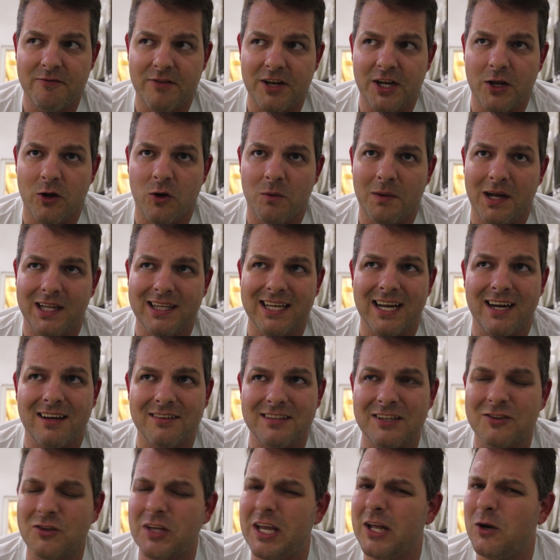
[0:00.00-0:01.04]
video about that,
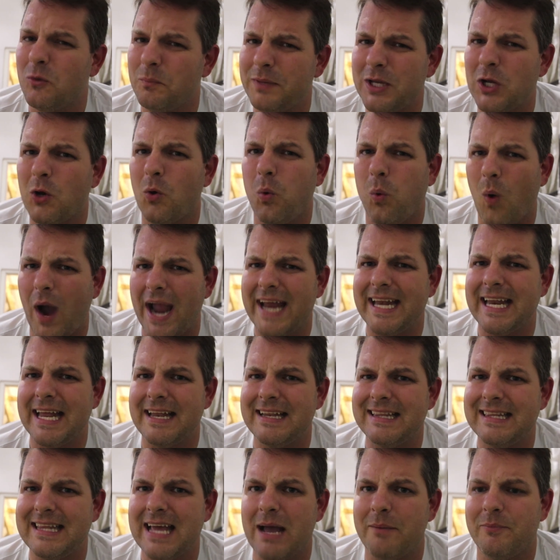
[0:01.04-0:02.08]
because it'll be quite
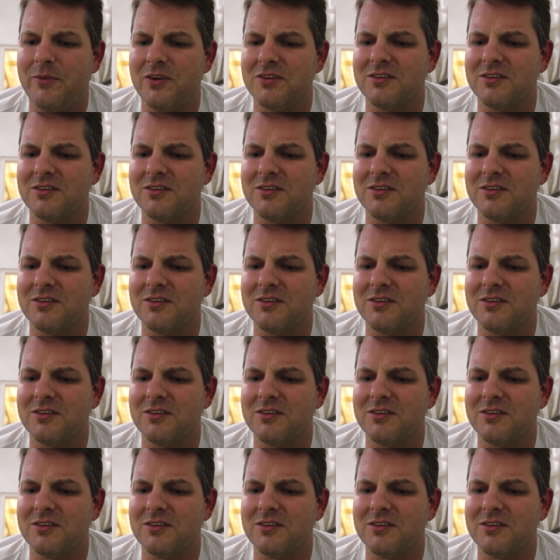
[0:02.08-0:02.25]
in depth.